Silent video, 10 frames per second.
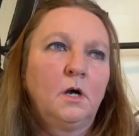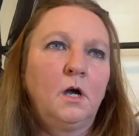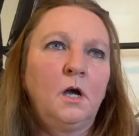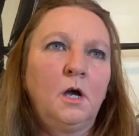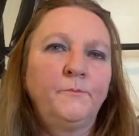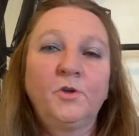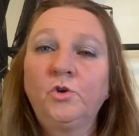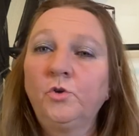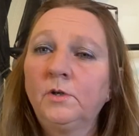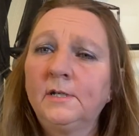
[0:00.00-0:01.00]
um, the
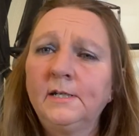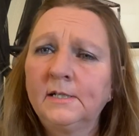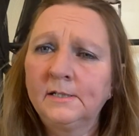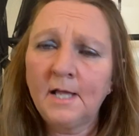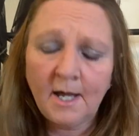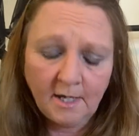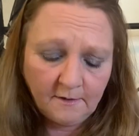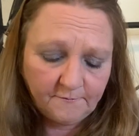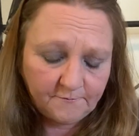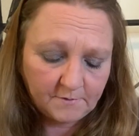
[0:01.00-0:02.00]
good in
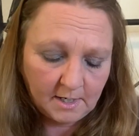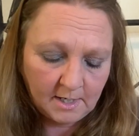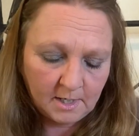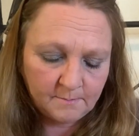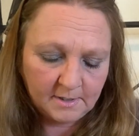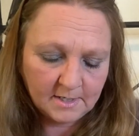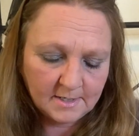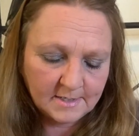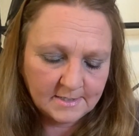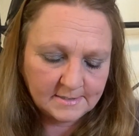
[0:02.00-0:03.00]
life and
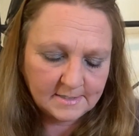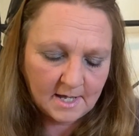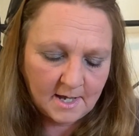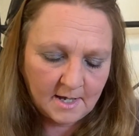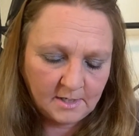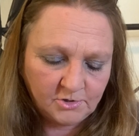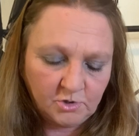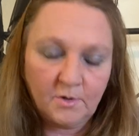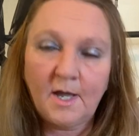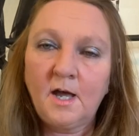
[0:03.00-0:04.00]
because I
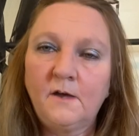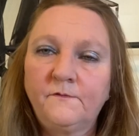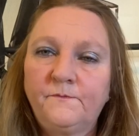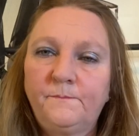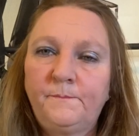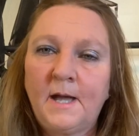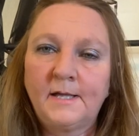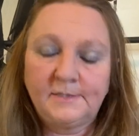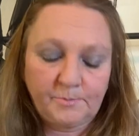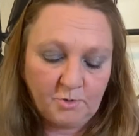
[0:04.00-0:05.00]
do have
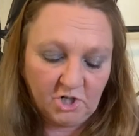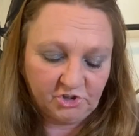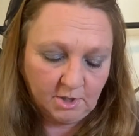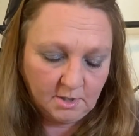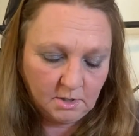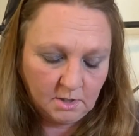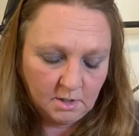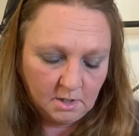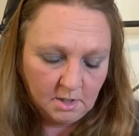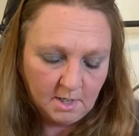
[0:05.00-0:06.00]
bad depression
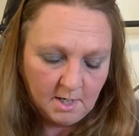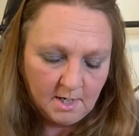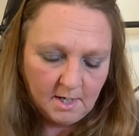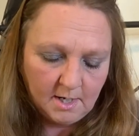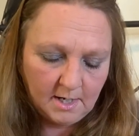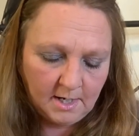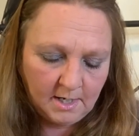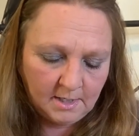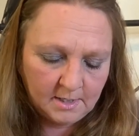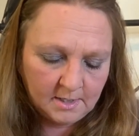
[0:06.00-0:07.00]

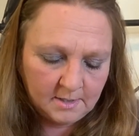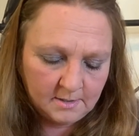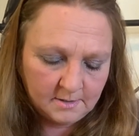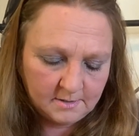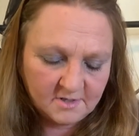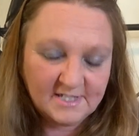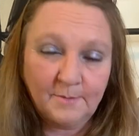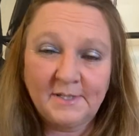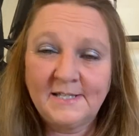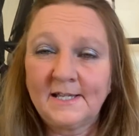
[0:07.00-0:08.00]
and there's
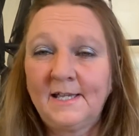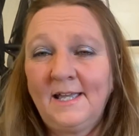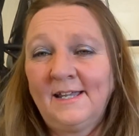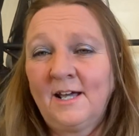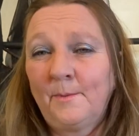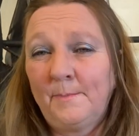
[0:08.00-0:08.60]
some days I can't get out of